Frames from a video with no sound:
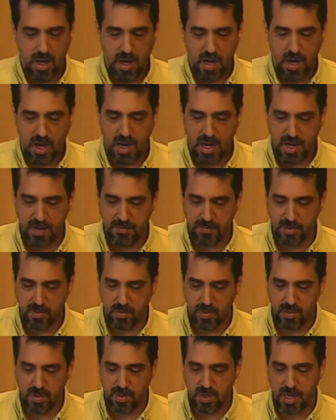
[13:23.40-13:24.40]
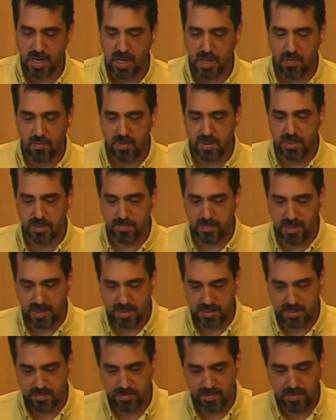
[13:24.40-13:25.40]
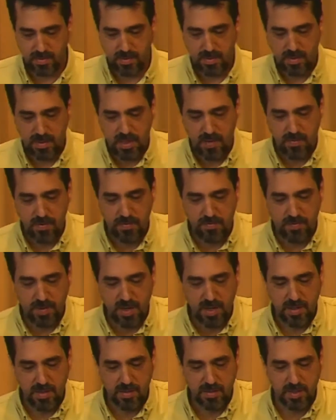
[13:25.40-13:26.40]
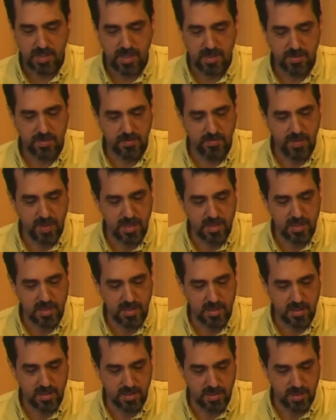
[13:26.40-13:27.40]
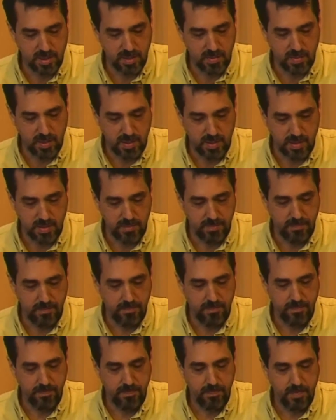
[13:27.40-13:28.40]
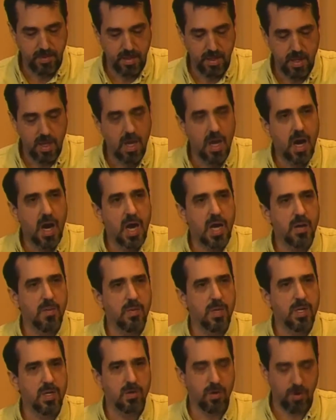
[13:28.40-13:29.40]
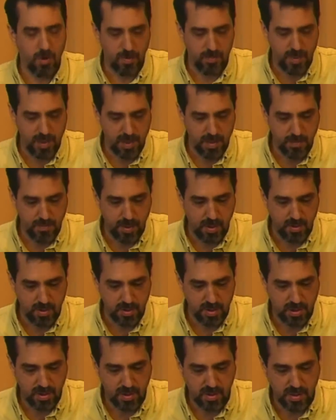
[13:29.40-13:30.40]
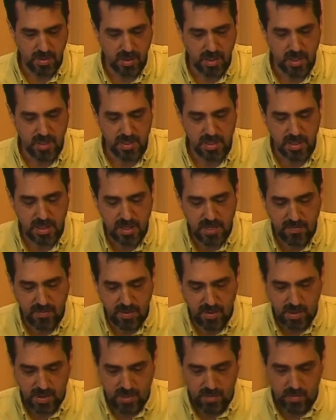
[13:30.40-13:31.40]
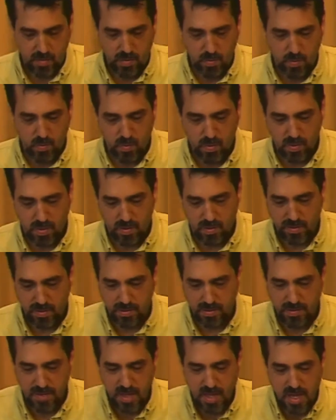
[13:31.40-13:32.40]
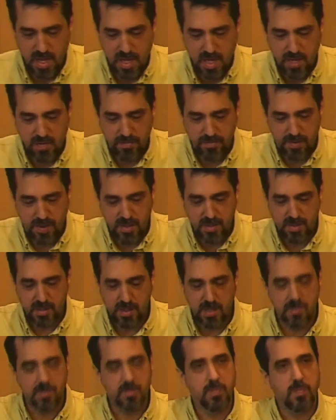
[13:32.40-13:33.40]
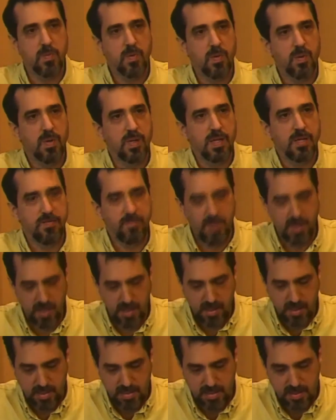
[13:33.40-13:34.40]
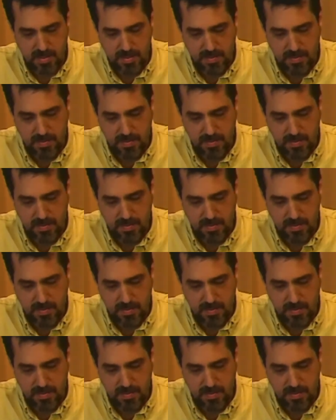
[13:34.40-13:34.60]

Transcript: I have to wonder how it is possible that we find ourselves facing this situation. How do we grow up in a post-Holocaust, never-again world, yet find ourselves morally vacant